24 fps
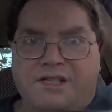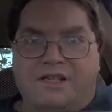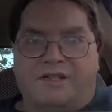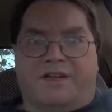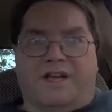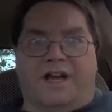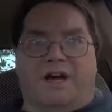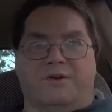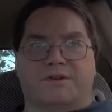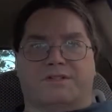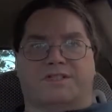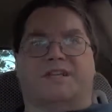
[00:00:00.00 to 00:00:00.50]

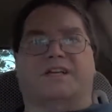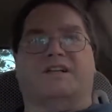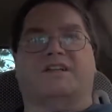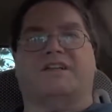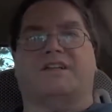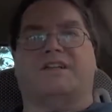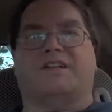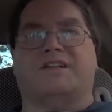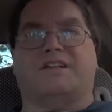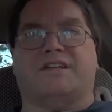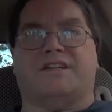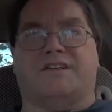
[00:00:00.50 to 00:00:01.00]
Now it's
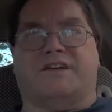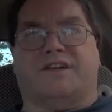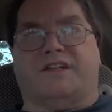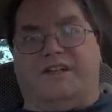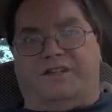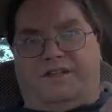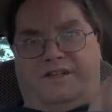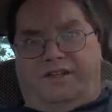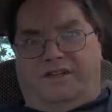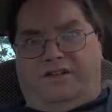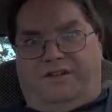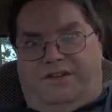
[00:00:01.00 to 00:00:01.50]
LED. You get
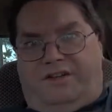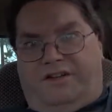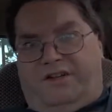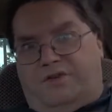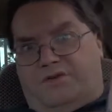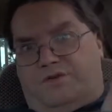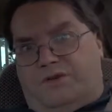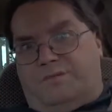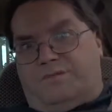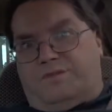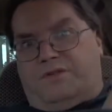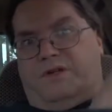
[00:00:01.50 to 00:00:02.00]
like the LED
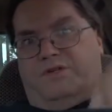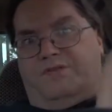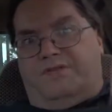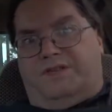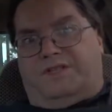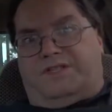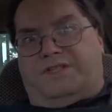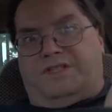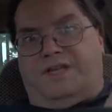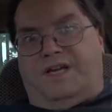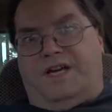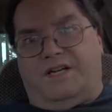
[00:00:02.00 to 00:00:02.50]
strips on
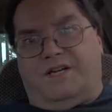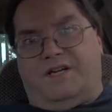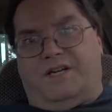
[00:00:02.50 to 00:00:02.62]
this side.